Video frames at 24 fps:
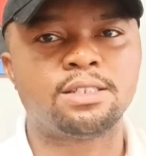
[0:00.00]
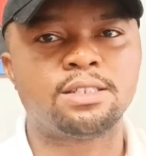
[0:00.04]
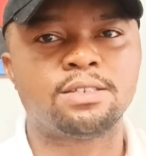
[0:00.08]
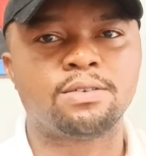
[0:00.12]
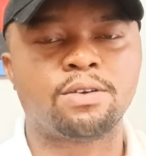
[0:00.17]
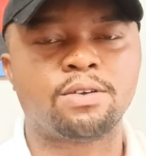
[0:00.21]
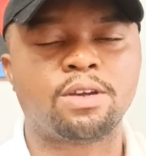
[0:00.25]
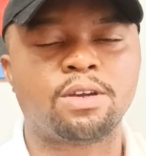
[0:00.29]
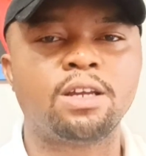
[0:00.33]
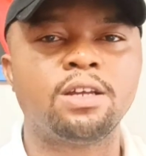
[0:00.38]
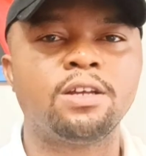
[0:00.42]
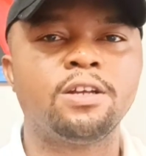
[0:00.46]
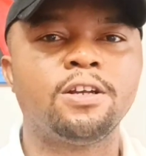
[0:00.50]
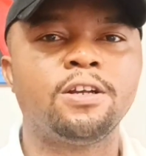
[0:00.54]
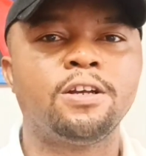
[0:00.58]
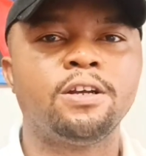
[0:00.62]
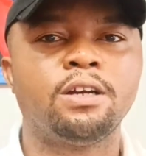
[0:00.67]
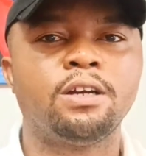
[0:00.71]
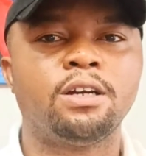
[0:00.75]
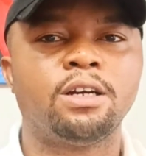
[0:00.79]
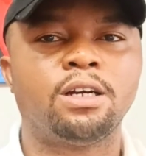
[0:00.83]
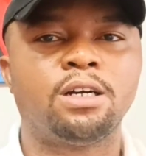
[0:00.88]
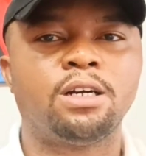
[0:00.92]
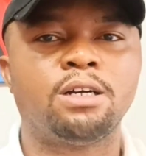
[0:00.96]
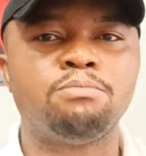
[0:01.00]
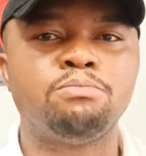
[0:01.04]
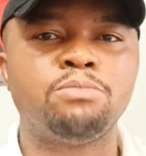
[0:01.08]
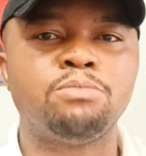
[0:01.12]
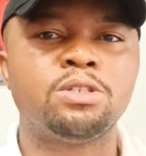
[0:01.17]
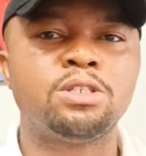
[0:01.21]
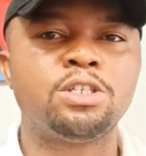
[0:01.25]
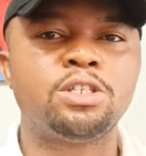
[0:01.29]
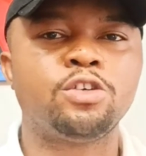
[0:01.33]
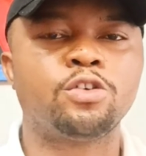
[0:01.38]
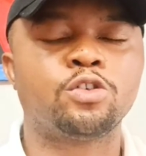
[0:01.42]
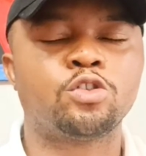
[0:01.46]
Okay, is he
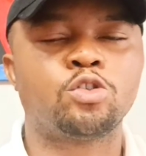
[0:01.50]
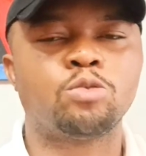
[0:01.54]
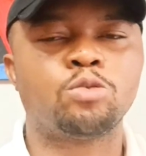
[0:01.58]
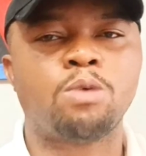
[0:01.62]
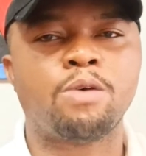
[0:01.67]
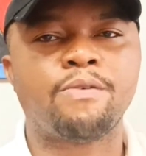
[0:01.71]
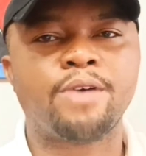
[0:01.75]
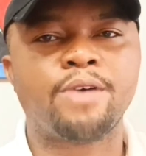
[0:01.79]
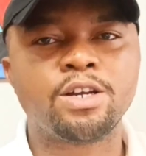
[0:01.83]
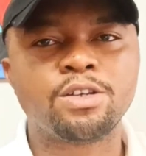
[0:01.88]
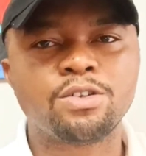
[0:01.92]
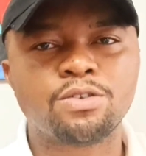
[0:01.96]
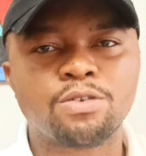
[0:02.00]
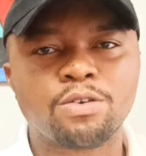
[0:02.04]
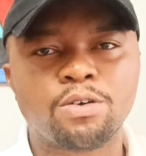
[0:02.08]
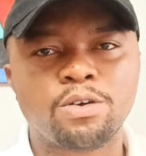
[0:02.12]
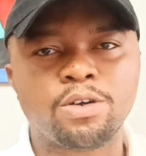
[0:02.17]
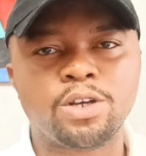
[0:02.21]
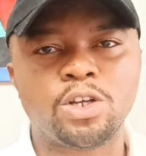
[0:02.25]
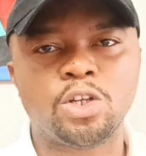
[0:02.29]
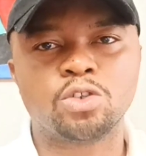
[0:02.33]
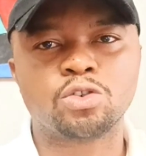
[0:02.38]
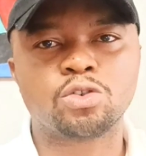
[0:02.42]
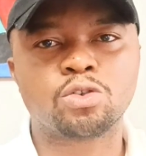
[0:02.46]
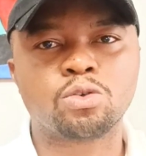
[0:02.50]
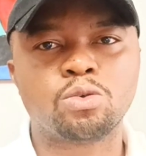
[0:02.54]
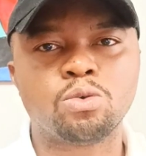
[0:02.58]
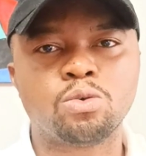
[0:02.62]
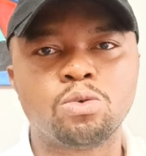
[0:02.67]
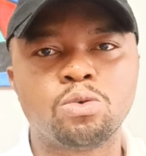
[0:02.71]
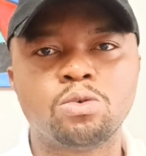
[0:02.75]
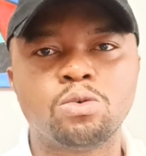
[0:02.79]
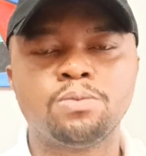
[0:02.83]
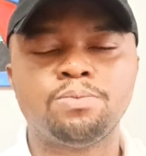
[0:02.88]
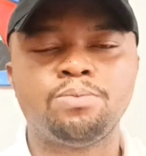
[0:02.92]
your supervisor in school?